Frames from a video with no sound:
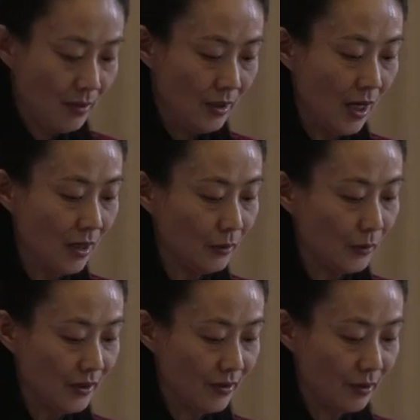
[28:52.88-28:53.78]
In other
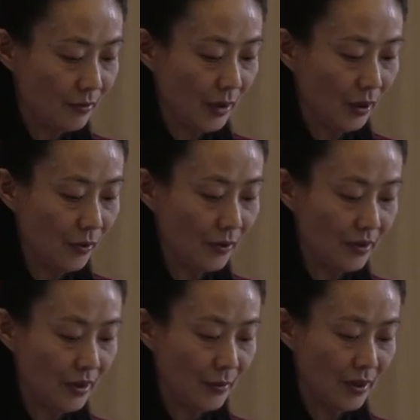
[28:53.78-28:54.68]
words, rhetorical
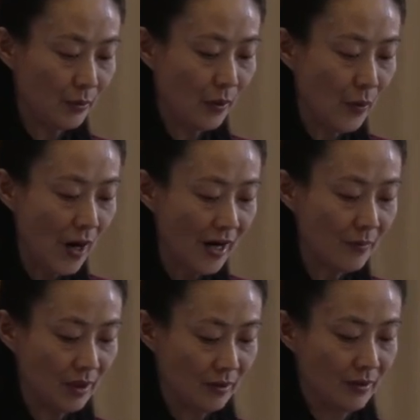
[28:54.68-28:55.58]
theory's
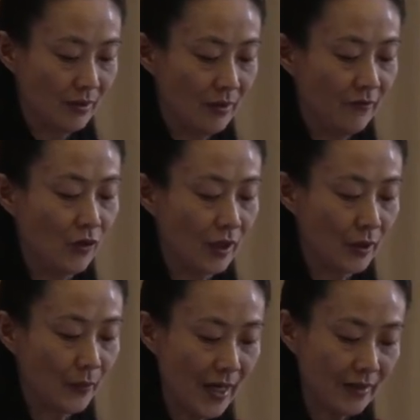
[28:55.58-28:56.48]
requirement for a
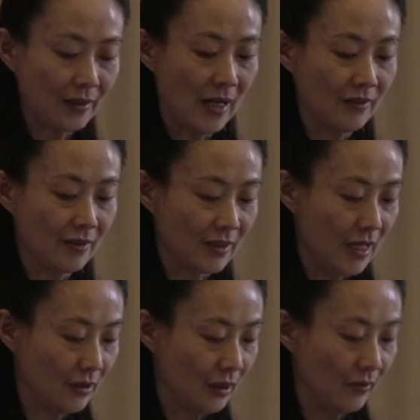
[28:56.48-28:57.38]
correct
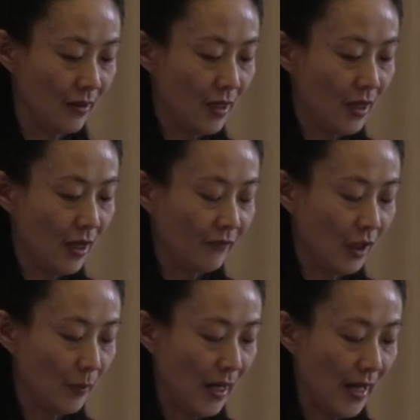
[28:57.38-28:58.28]
understanding of
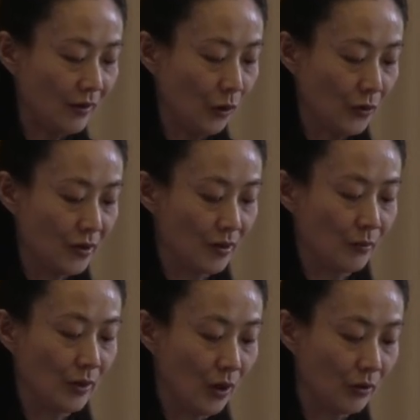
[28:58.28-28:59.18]
the implied author's
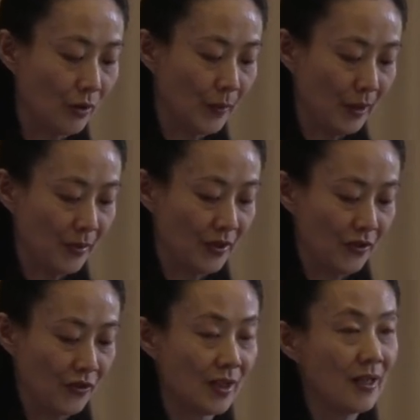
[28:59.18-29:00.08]
rhetorical
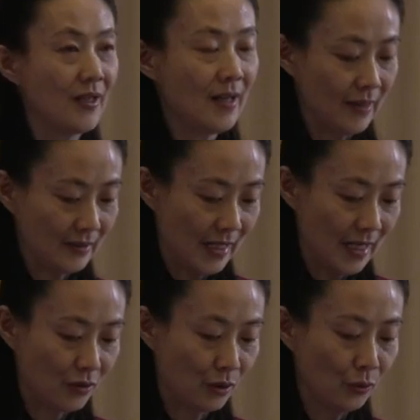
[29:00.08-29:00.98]
purposes and the
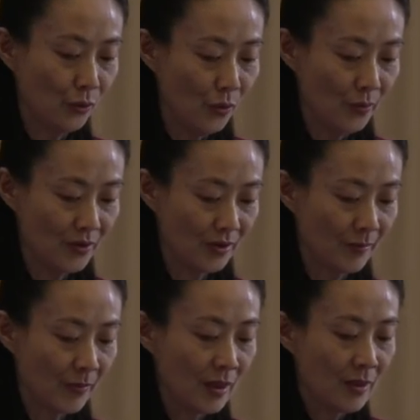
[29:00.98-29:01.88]
textual norms
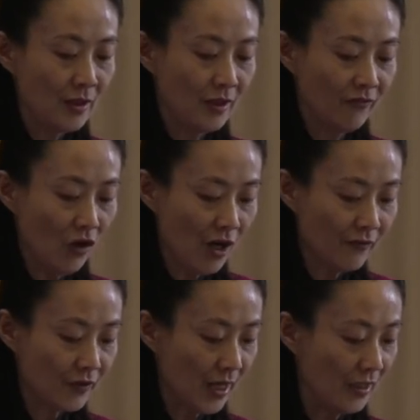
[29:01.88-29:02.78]

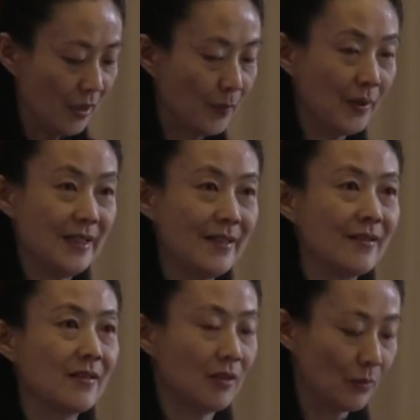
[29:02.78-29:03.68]
involves an
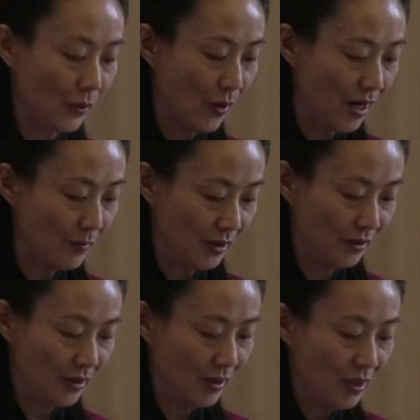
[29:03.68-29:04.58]
implicit
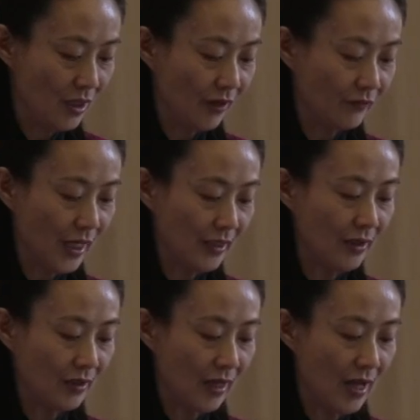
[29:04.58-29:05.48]
requirement of
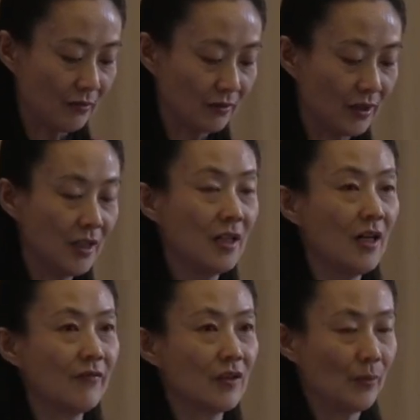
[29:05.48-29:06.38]
taking account
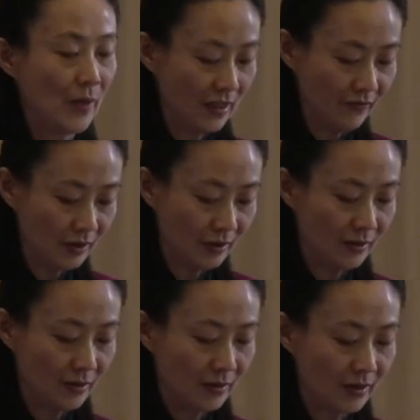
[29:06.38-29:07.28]
of the relevant
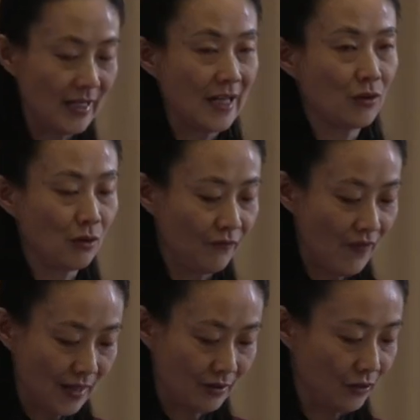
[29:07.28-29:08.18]
contextual
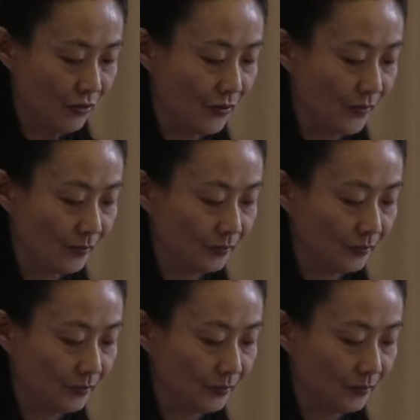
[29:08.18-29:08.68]
factors.